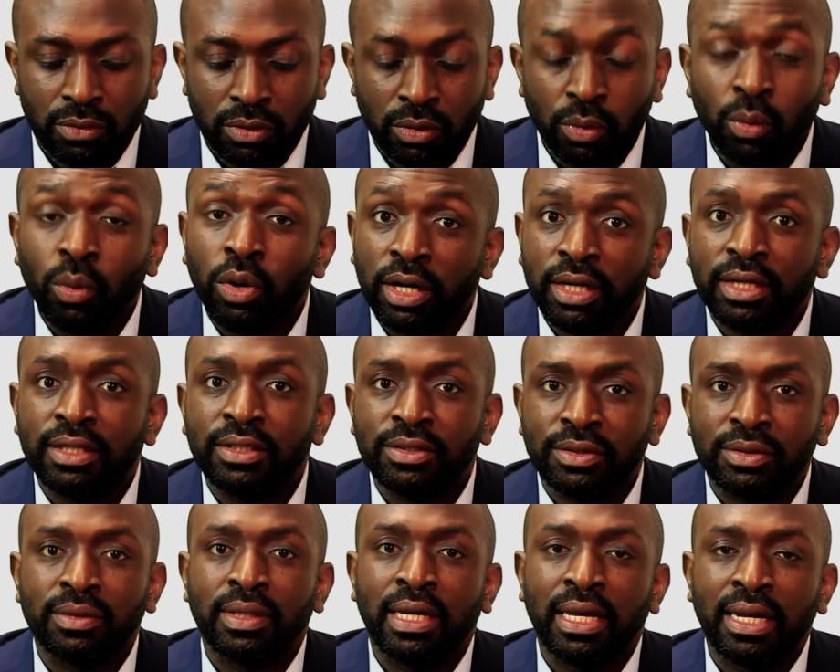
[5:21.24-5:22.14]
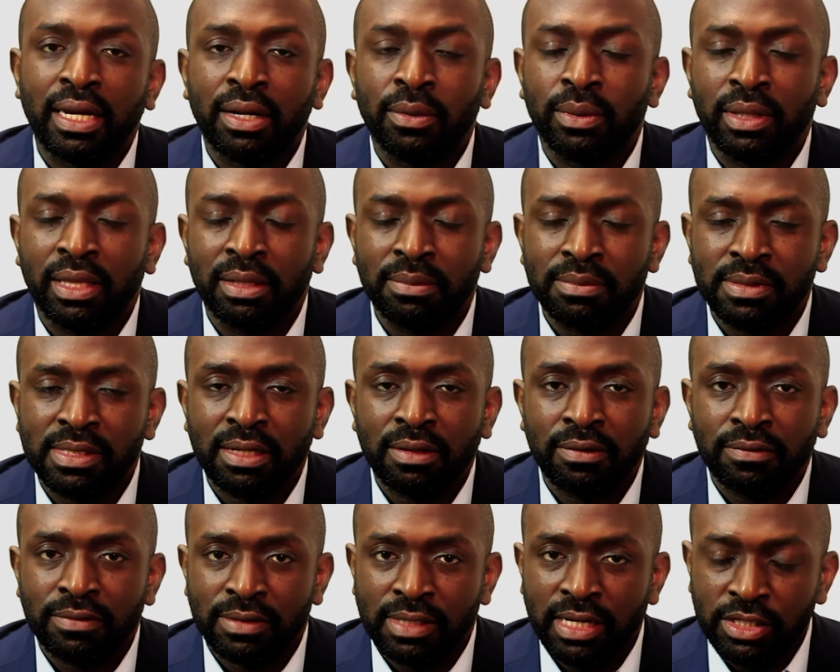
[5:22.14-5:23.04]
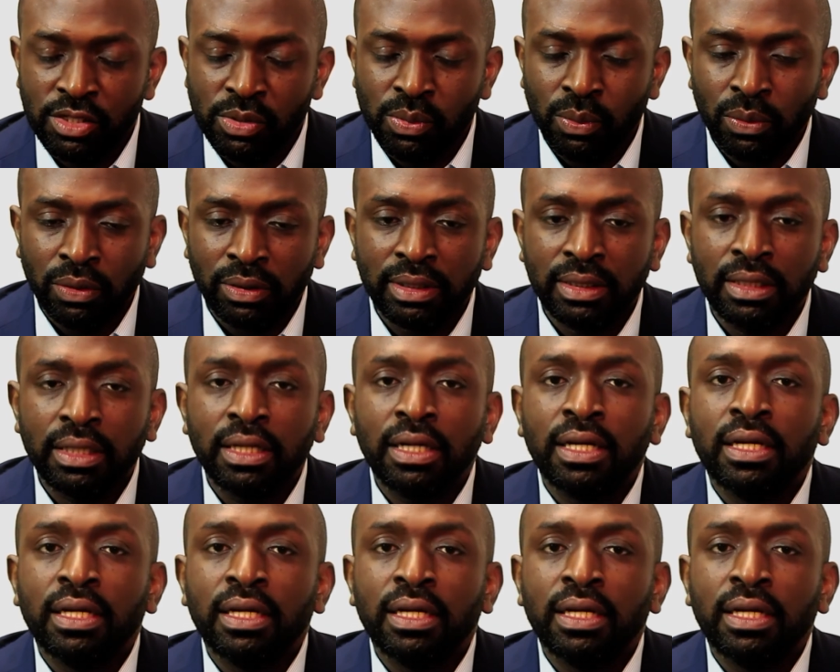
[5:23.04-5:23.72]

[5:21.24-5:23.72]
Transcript: work together with themselves? That's one.